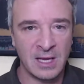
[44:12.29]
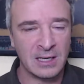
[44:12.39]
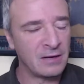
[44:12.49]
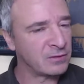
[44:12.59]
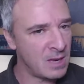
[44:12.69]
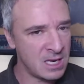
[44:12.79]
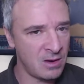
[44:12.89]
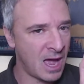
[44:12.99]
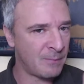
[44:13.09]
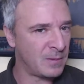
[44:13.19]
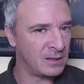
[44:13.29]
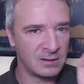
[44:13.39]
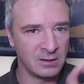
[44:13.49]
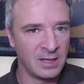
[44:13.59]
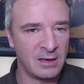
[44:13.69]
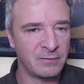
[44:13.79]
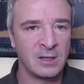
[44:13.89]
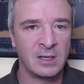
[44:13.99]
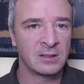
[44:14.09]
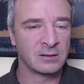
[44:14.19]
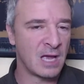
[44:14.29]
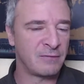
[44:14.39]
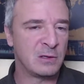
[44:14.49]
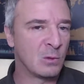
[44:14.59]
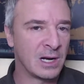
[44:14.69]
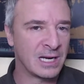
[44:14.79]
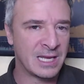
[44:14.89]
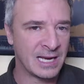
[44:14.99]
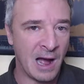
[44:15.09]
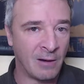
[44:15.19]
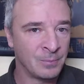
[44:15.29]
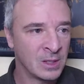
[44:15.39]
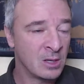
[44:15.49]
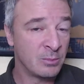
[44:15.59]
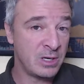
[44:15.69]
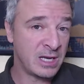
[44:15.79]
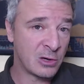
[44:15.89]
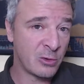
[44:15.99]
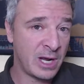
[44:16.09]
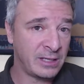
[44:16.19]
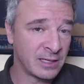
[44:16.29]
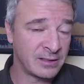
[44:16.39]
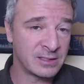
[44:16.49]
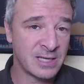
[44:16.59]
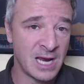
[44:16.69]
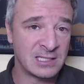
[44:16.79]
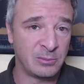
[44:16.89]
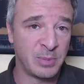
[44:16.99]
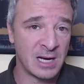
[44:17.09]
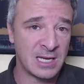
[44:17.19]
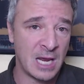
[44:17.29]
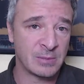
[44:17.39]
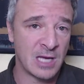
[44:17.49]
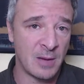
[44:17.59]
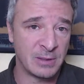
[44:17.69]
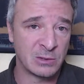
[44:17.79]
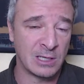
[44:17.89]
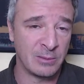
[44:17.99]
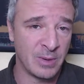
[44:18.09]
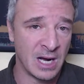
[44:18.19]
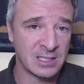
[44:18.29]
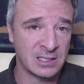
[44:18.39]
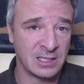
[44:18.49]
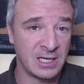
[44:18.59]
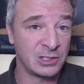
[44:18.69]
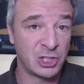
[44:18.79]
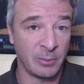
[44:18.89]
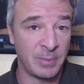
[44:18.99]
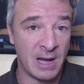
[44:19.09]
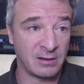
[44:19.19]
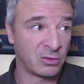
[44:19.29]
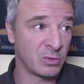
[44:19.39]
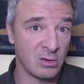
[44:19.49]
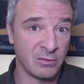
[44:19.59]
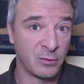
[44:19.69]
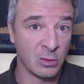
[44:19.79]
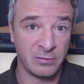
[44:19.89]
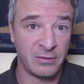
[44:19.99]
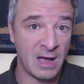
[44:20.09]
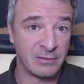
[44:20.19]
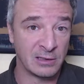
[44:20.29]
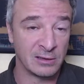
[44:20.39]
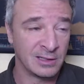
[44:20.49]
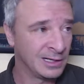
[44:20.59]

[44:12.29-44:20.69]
Get enough to make you happy and to live the life you want and get out. But you get greedy like these guys that bought GameStop at twenty bucks and they didn't jump out at three or four or five hundred.